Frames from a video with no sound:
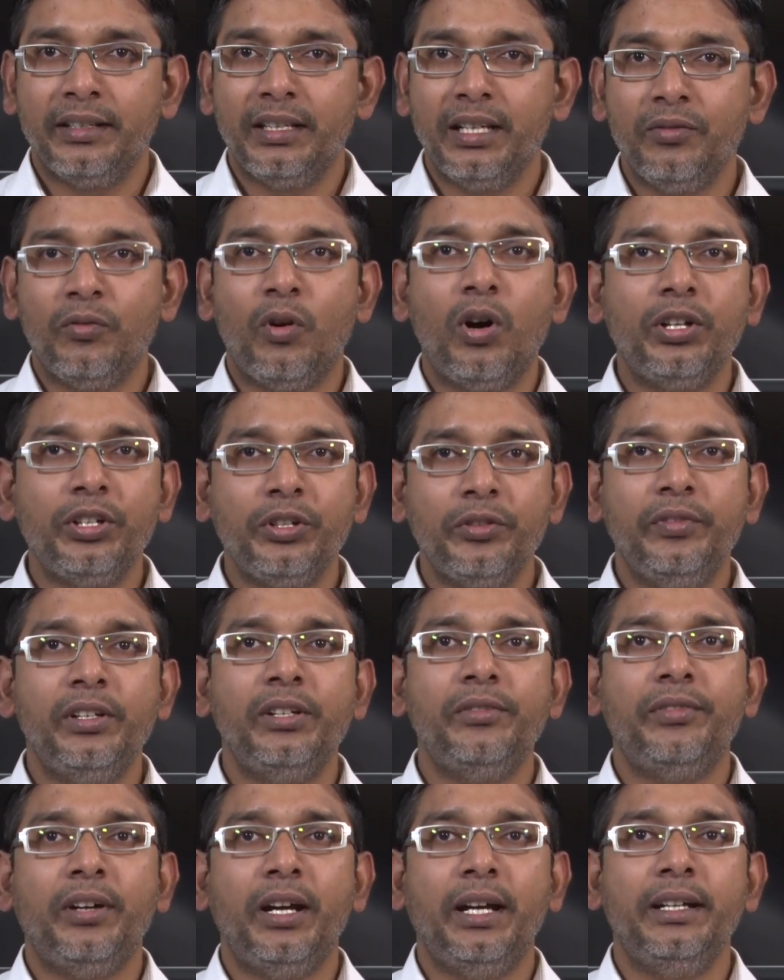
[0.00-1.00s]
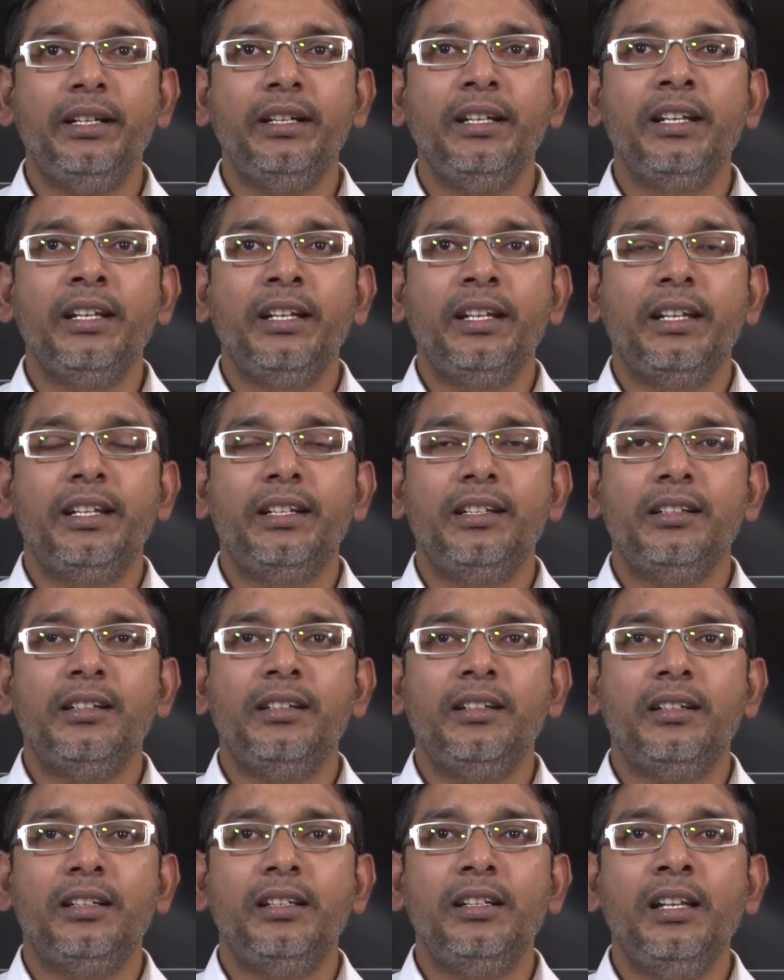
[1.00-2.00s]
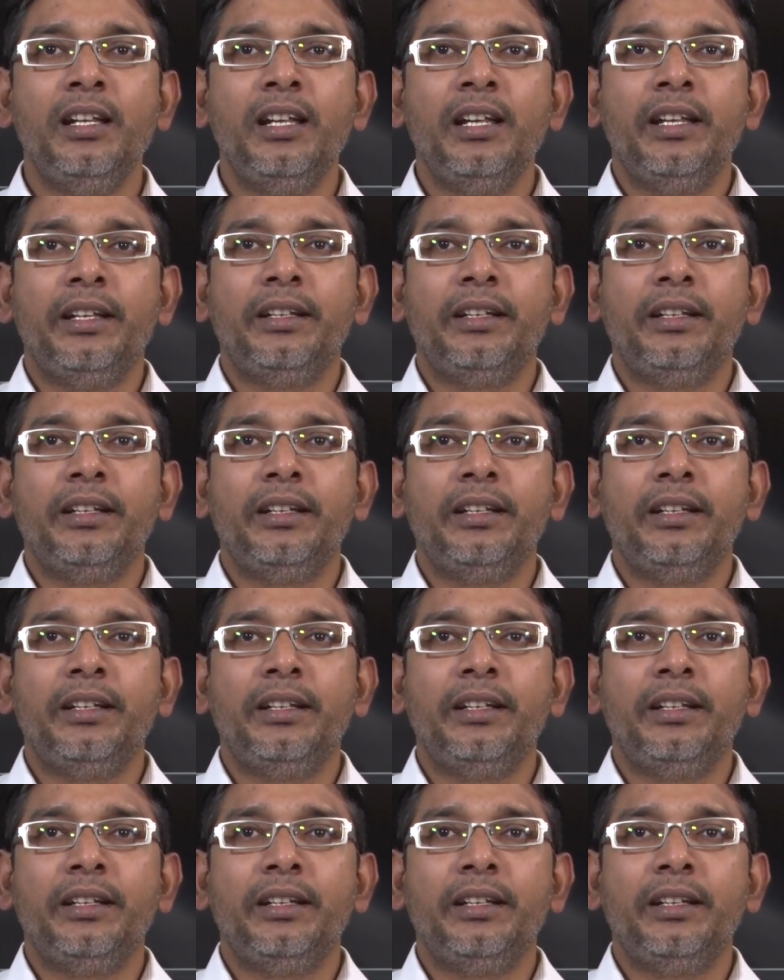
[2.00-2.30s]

then what you will find in general